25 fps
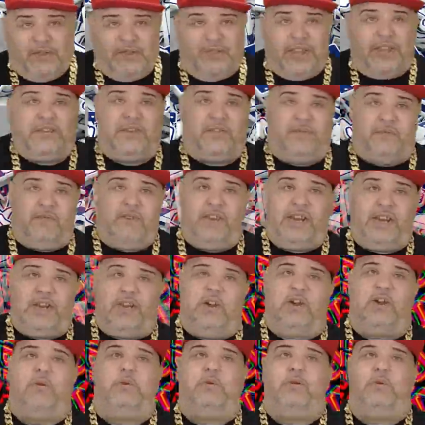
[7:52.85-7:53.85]
this
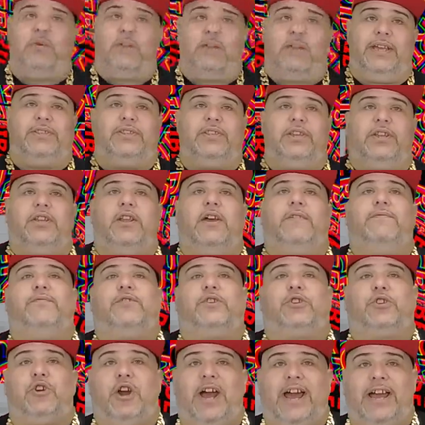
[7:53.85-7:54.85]
video gets
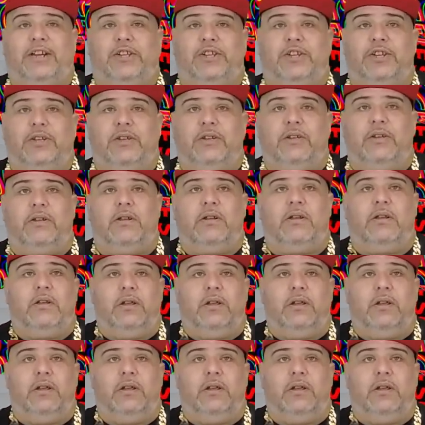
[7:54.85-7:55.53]
enough traction,